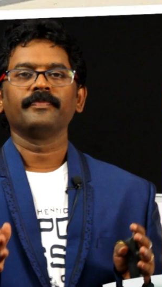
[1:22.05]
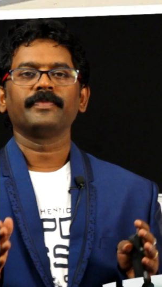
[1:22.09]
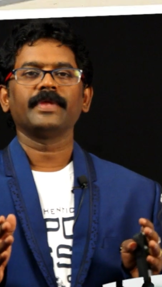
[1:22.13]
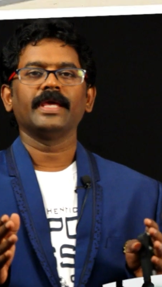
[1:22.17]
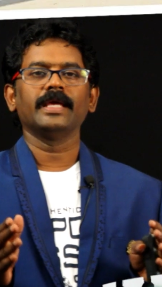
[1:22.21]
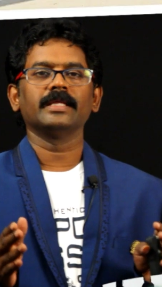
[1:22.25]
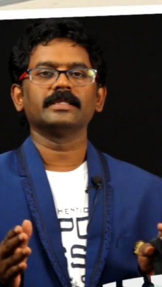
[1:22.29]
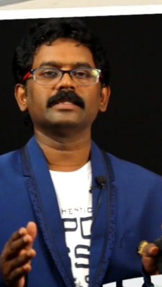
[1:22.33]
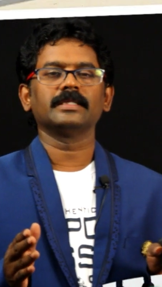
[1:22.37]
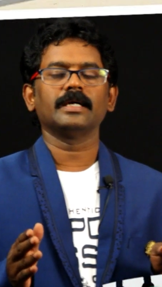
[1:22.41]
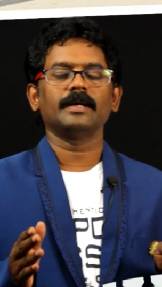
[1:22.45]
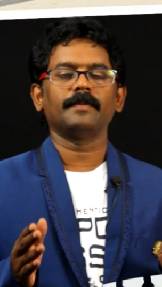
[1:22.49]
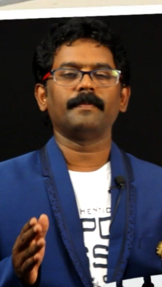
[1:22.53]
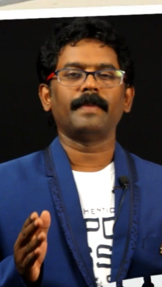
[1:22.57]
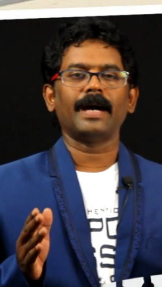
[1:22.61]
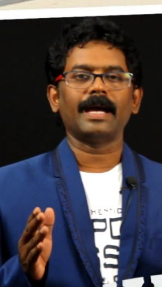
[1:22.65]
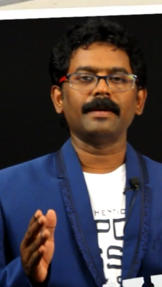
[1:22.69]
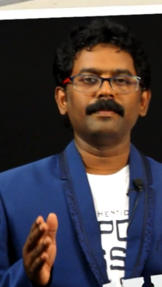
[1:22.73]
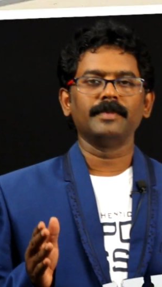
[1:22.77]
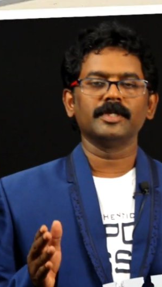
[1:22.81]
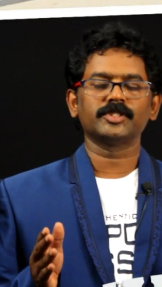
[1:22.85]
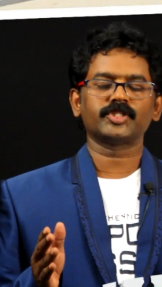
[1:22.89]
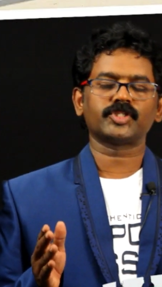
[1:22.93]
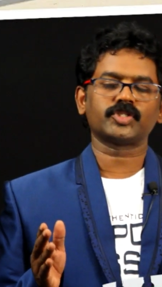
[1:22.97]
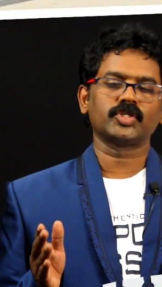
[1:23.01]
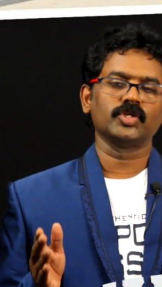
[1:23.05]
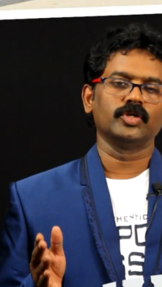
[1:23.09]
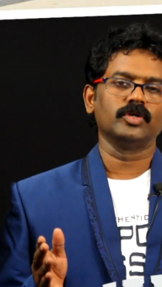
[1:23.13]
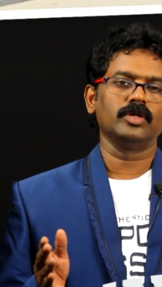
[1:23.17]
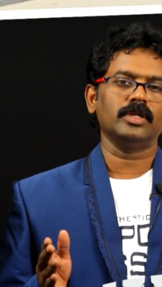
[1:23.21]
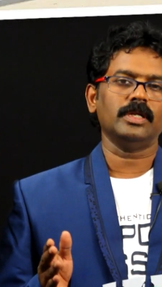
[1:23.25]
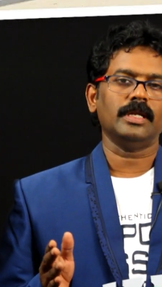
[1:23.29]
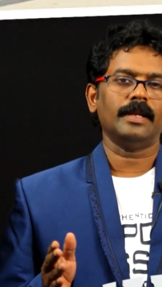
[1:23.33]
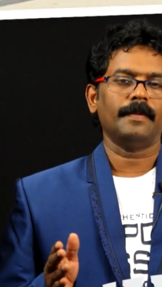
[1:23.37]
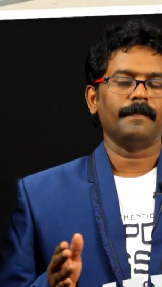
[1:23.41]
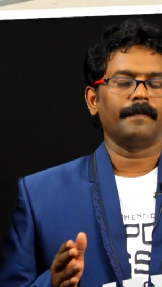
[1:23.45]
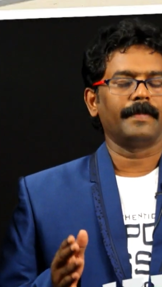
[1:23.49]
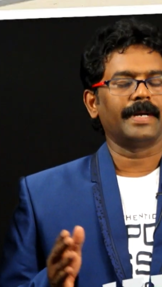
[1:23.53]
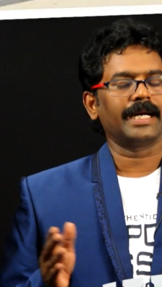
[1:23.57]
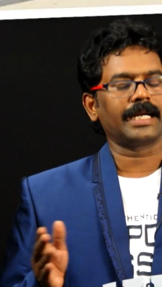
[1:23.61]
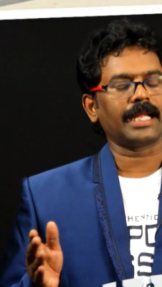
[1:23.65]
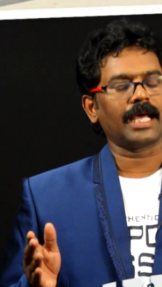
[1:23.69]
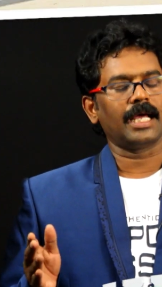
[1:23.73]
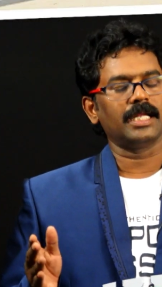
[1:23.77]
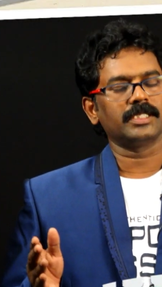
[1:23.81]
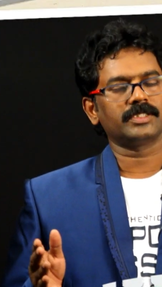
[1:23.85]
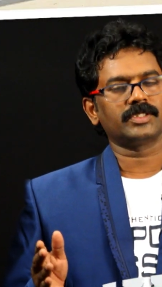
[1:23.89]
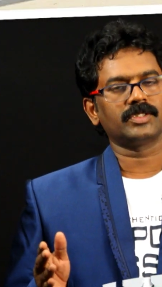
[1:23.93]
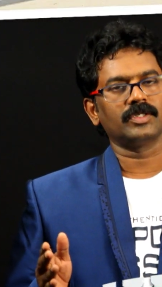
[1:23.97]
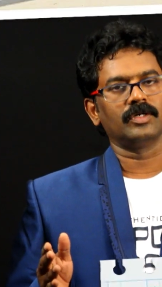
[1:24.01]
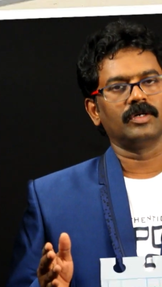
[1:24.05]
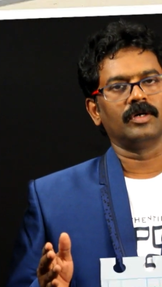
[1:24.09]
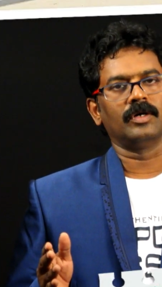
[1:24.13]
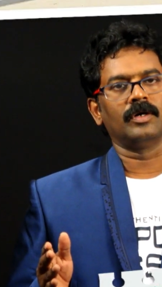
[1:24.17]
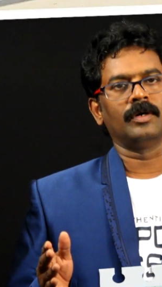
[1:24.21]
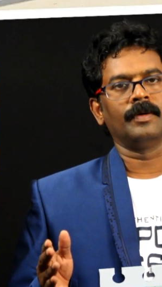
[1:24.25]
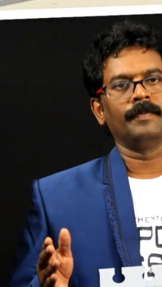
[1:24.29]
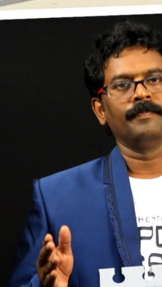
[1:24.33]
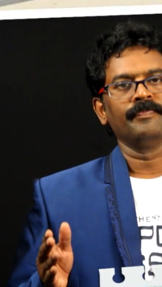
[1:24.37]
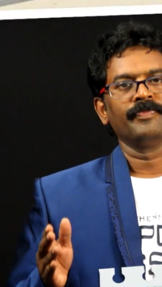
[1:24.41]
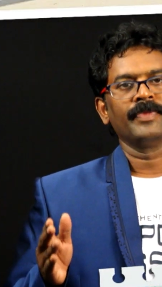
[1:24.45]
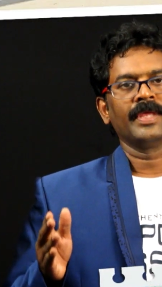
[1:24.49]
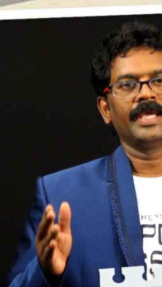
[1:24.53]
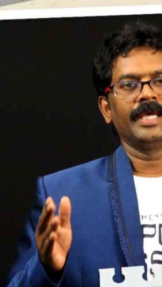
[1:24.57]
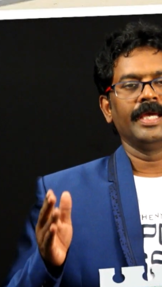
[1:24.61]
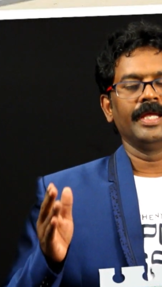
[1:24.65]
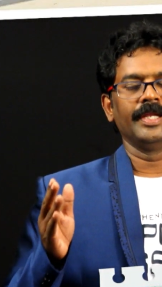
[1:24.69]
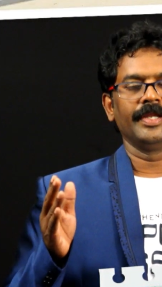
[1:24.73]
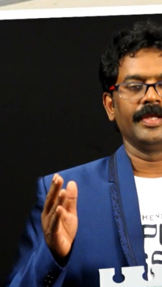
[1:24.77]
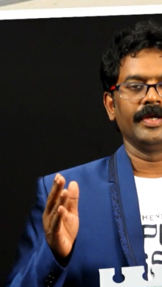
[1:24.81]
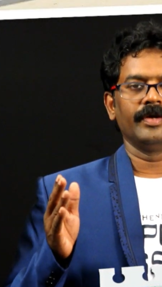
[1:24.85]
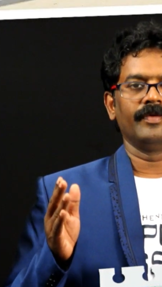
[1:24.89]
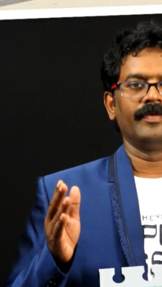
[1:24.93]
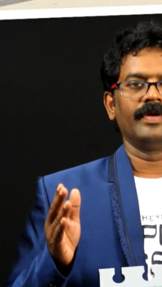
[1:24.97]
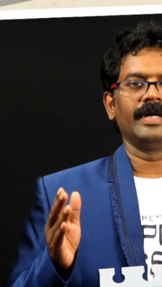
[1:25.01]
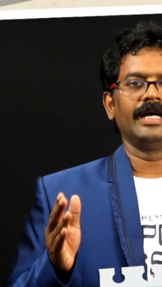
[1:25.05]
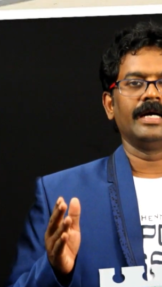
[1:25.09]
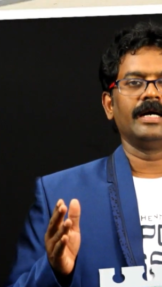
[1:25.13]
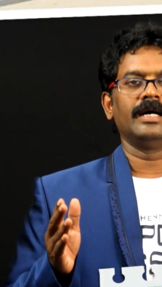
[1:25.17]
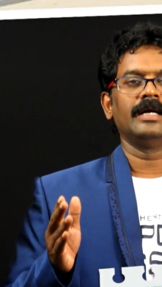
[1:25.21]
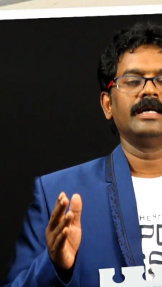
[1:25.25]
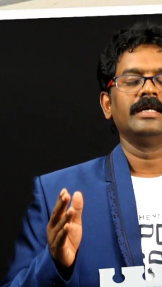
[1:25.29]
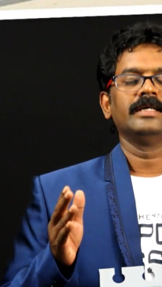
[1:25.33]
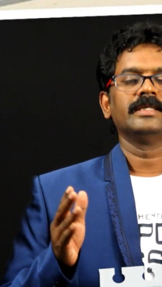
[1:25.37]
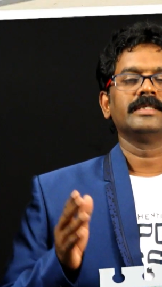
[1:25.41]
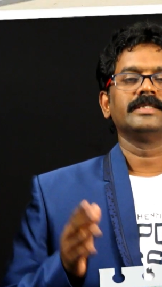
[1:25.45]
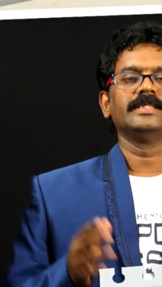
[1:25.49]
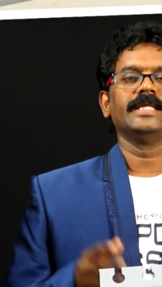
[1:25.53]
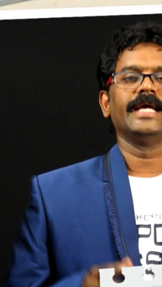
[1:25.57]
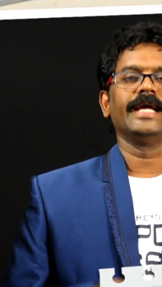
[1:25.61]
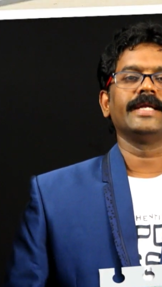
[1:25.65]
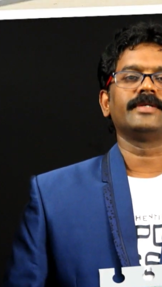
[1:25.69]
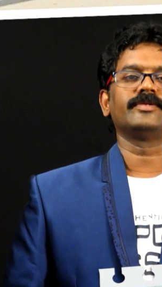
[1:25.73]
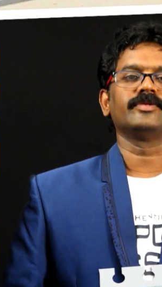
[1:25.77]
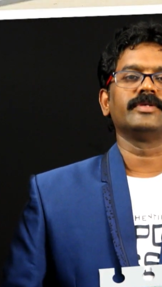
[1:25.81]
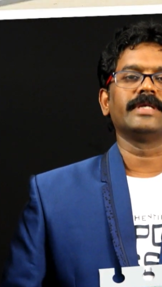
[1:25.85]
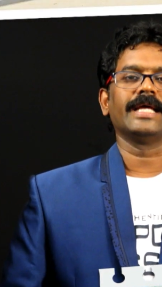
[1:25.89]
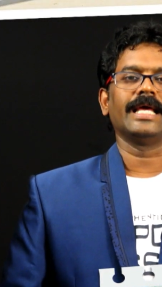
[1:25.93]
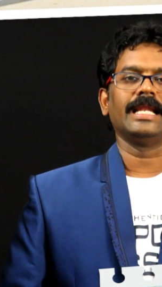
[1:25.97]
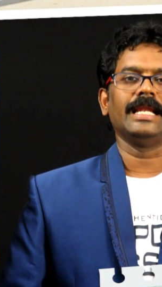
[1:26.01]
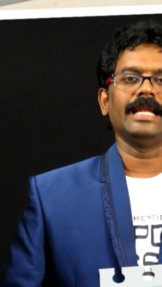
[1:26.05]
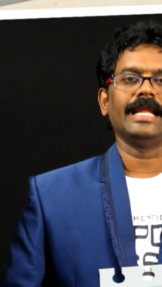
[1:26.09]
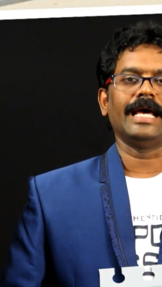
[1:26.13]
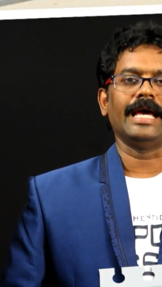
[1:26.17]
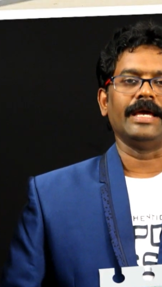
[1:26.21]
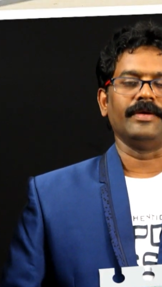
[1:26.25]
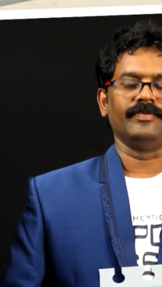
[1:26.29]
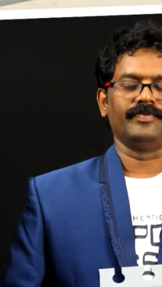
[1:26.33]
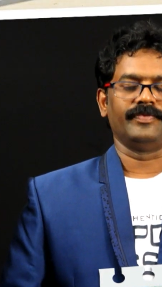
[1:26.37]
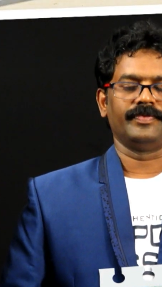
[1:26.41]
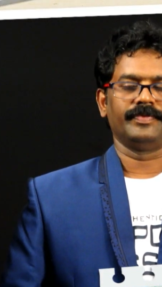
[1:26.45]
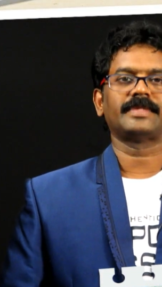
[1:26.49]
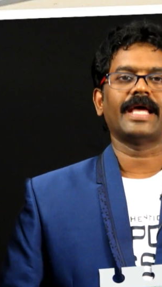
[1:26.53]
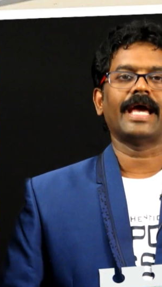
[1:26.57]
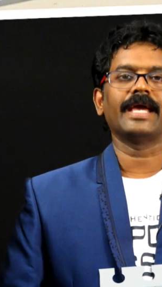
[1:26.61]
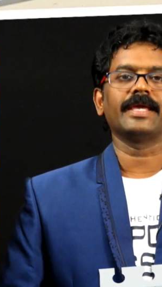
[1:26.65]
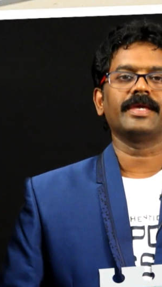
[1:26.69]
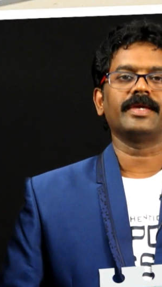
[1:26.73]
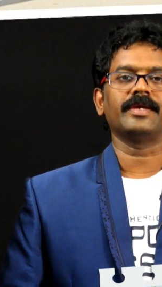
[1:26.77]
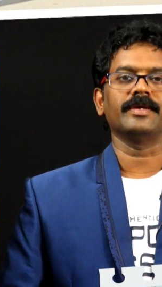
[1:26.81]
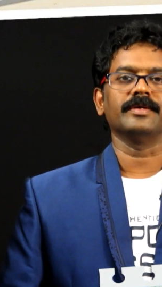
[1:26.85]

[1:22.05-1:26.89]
in the Bible school but also in your day-to-day life. Thank